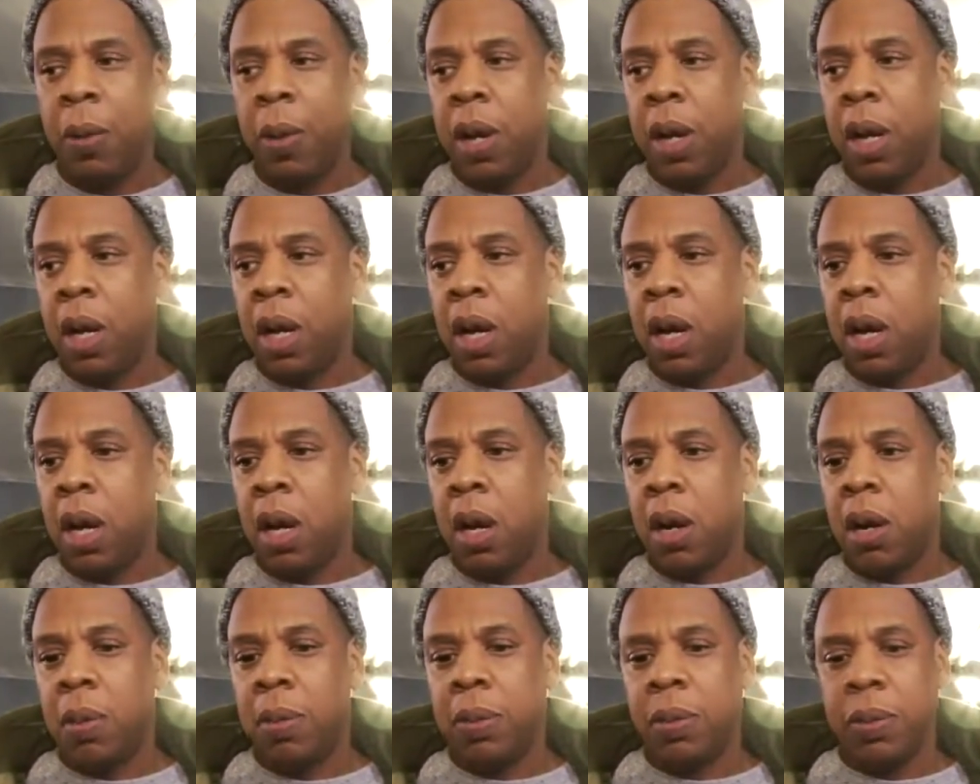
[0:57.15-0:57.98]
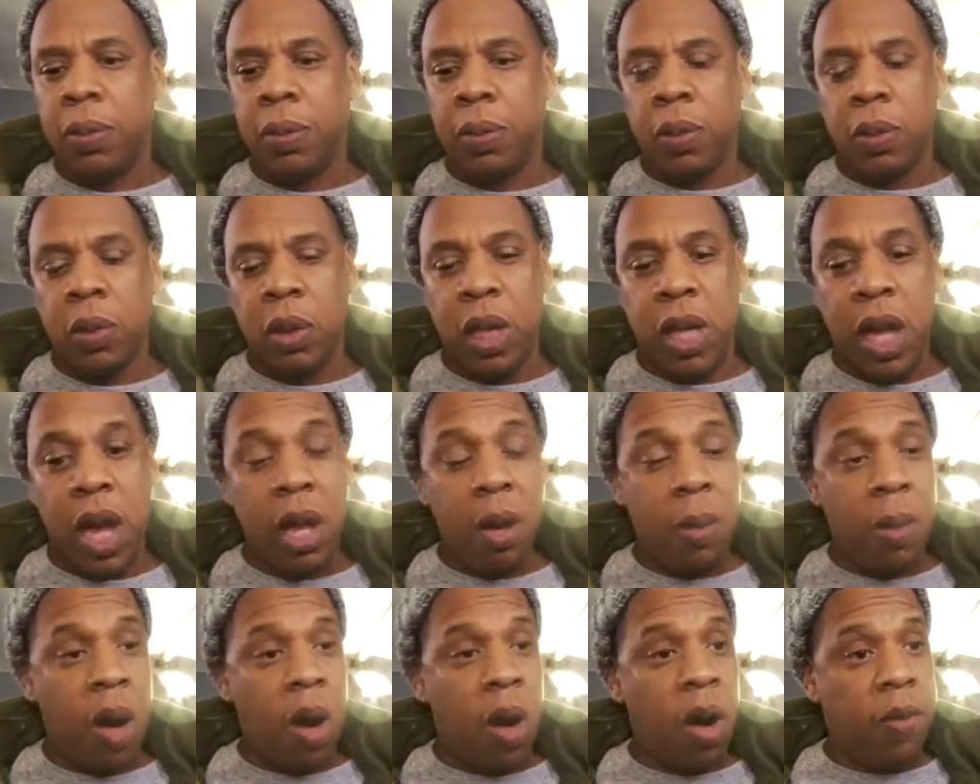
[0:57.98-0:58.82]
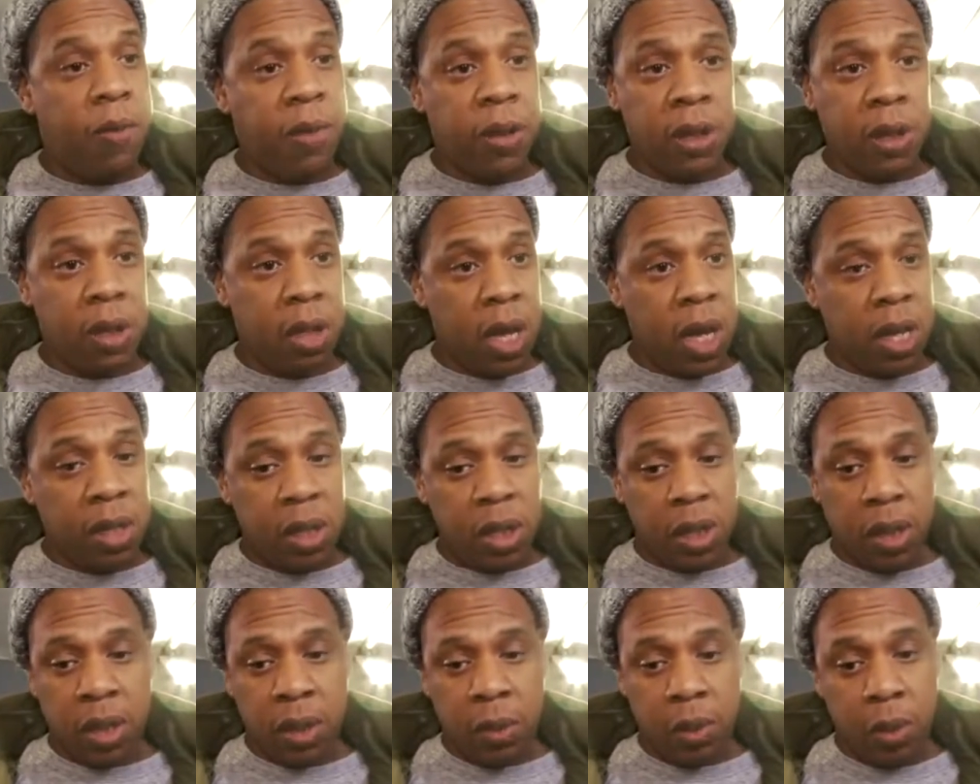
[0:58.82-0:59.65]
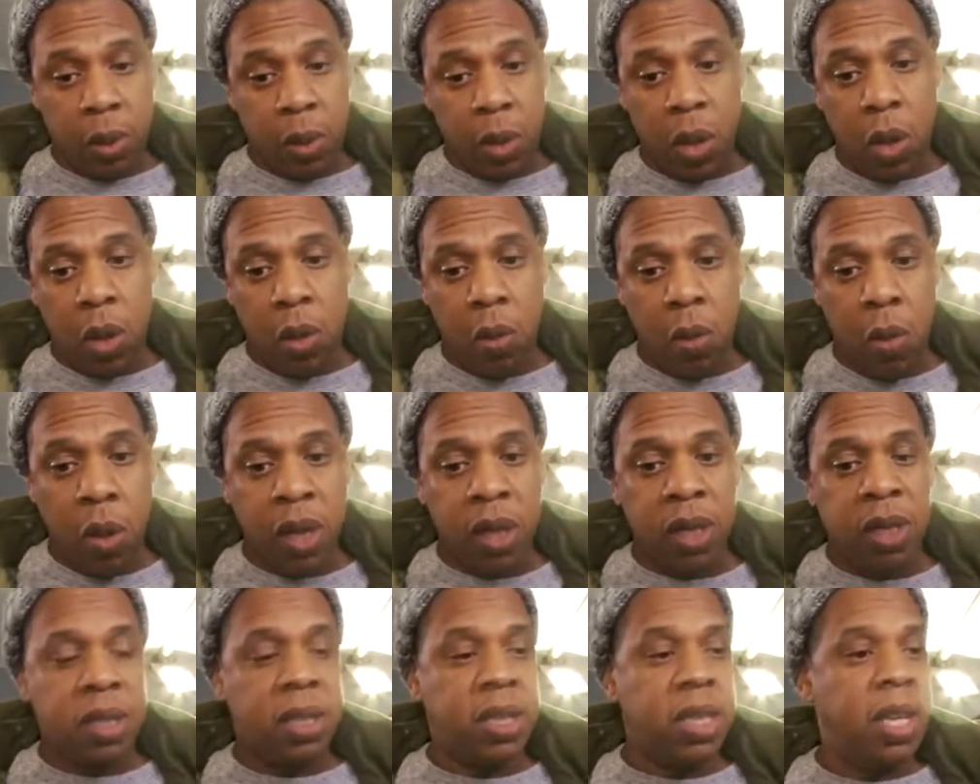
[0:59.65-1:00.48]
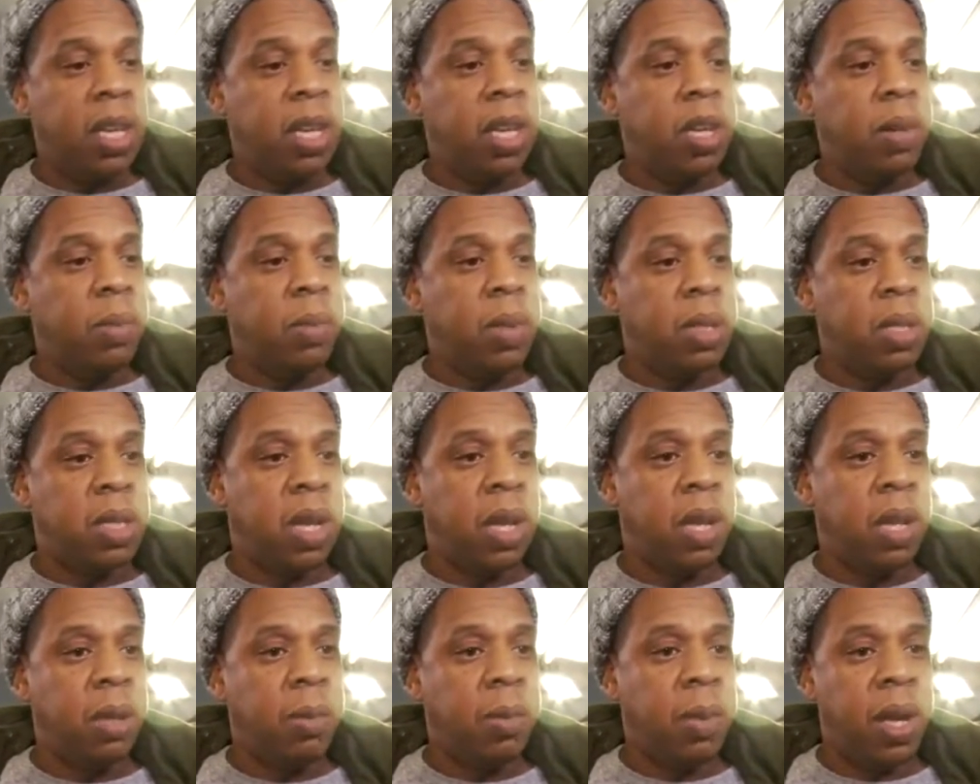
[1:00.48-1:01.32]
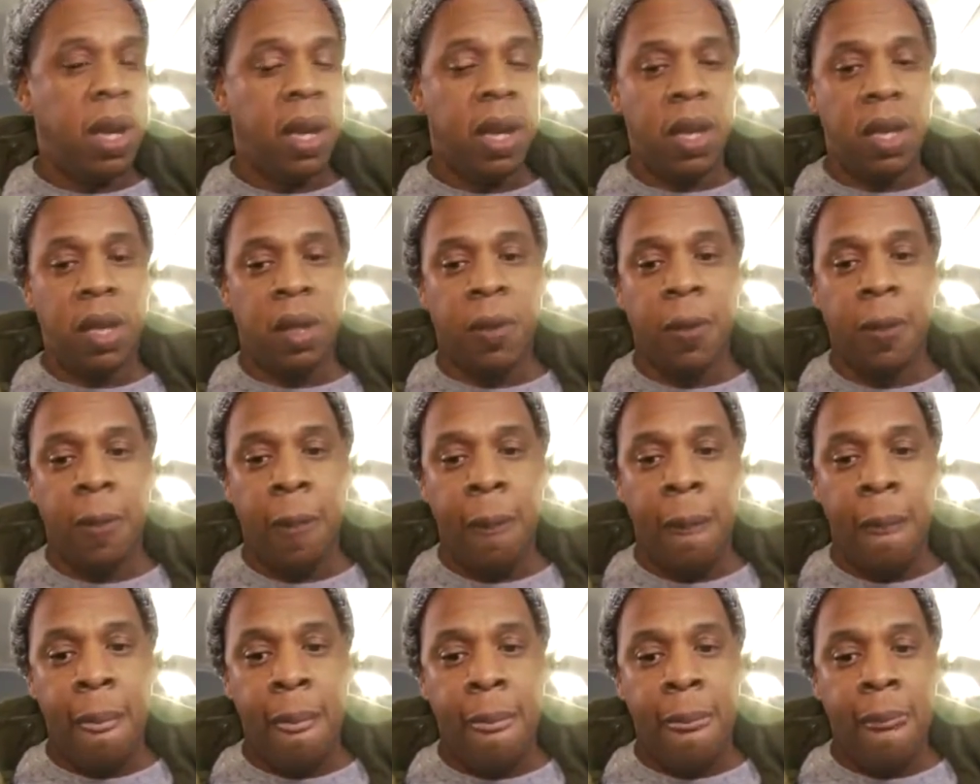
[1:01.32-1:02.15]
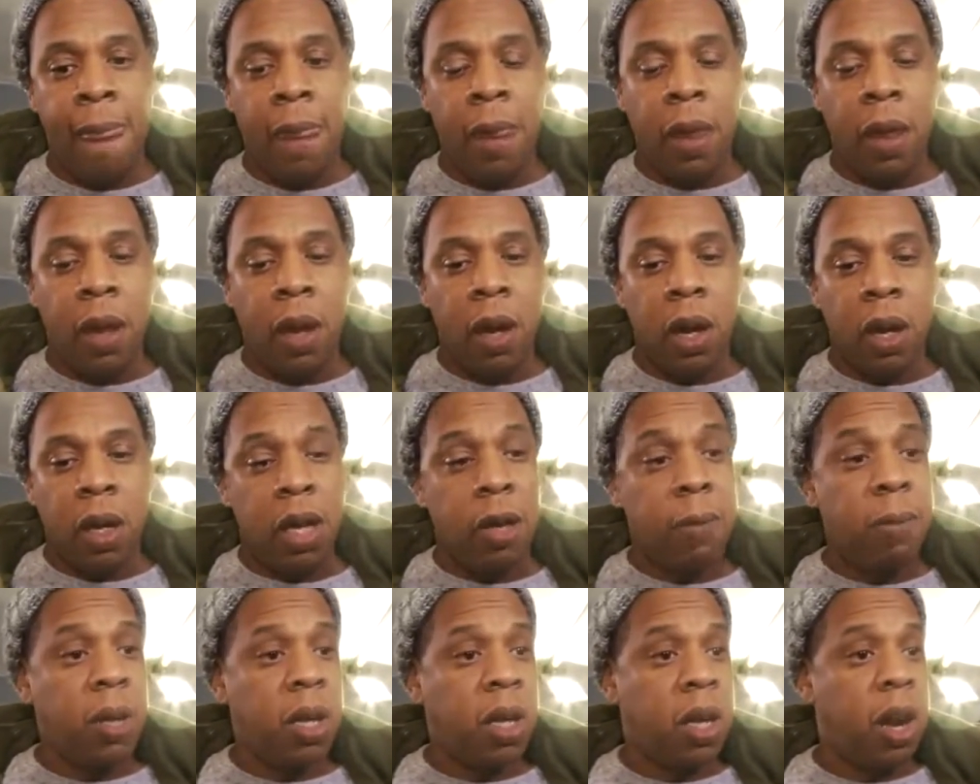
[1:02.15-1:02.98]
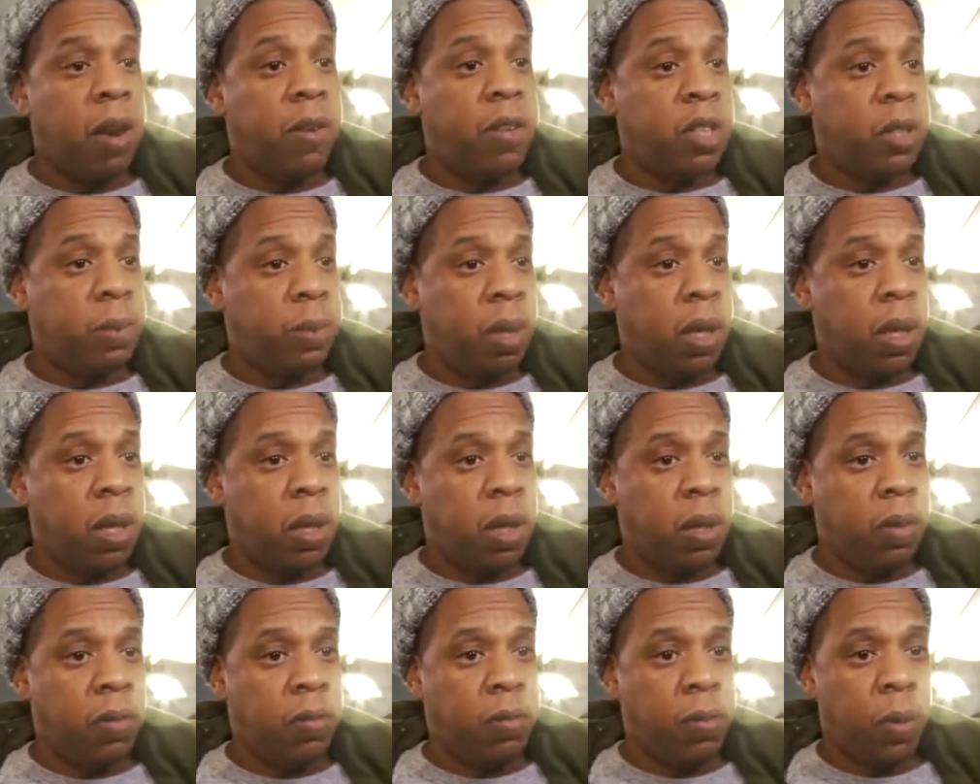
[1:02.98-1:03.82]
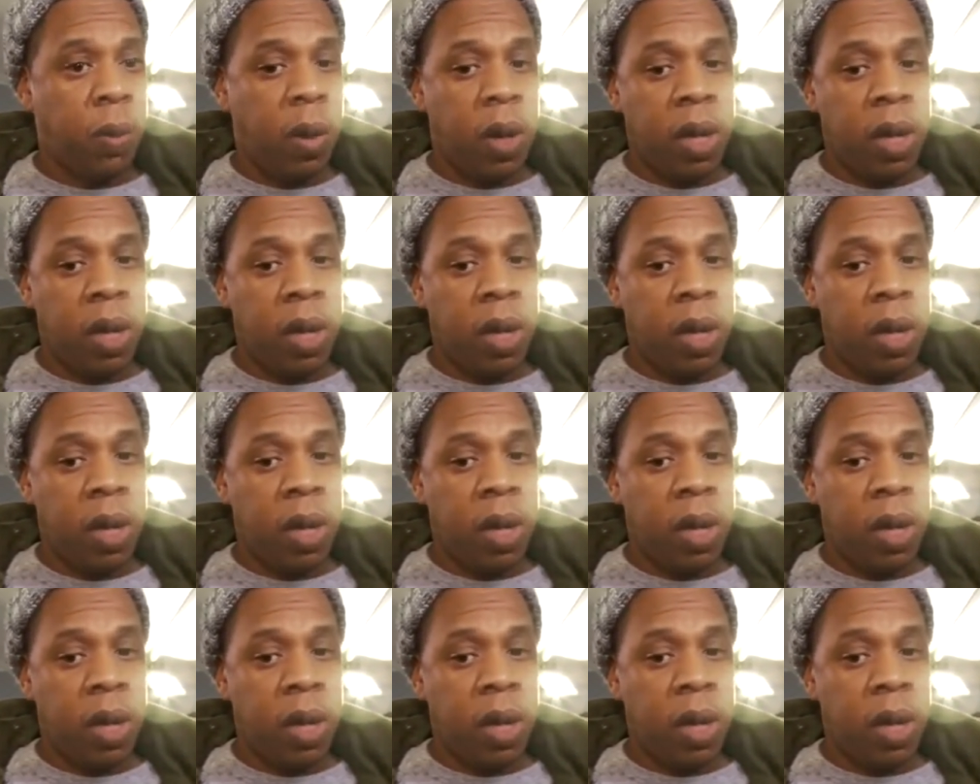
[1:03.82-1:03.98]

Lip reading: And he came to my office, and I just, you know, wanted to see him and tell him that, give him encouragement for what